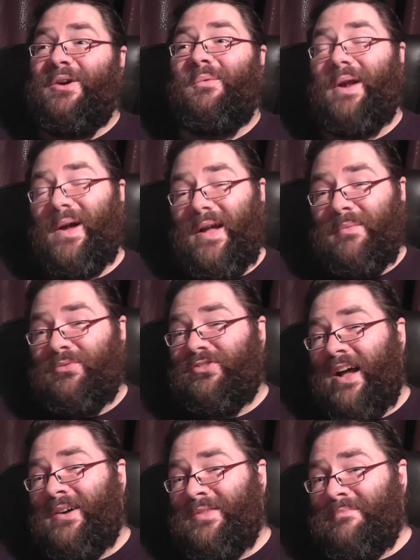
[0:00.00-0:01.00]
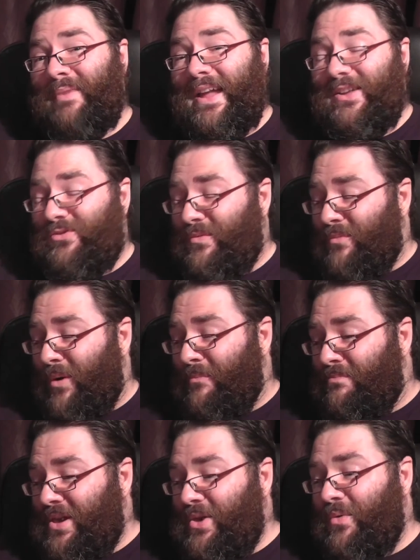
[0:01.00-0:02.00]
when I am sat on the beach with my
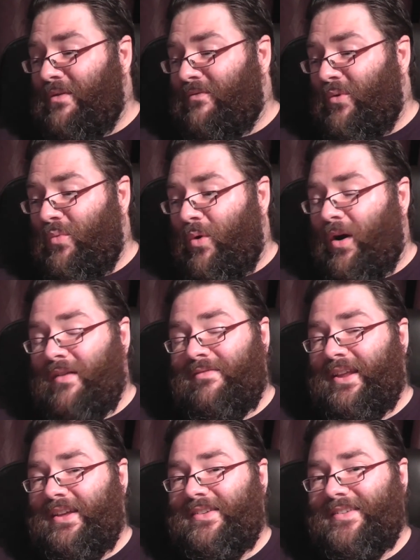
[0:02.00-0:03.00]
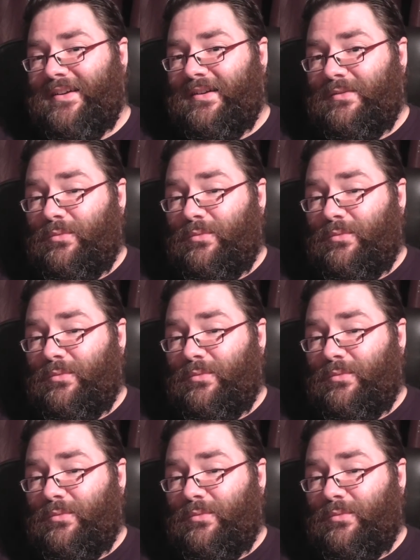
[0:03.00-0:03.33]
beautiful wife Lisa.